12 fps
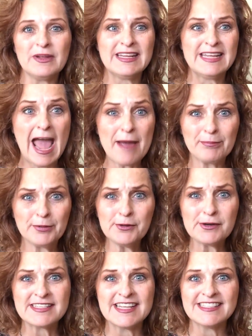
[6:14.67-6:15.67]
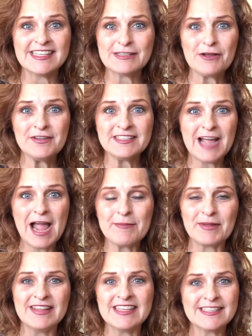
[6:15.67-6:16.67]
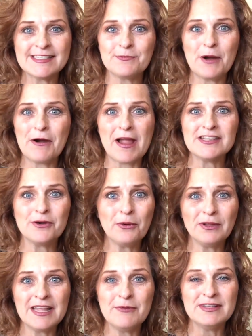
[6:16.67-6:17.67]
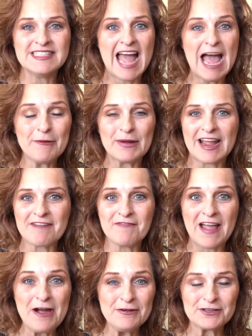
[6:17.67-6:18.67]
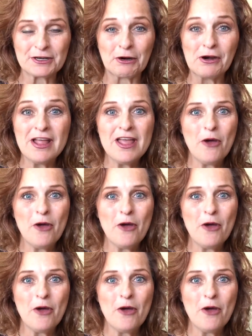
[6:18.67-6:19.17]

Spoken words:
Kat Brewer says this all the time, and this is where I totally was at when I found her,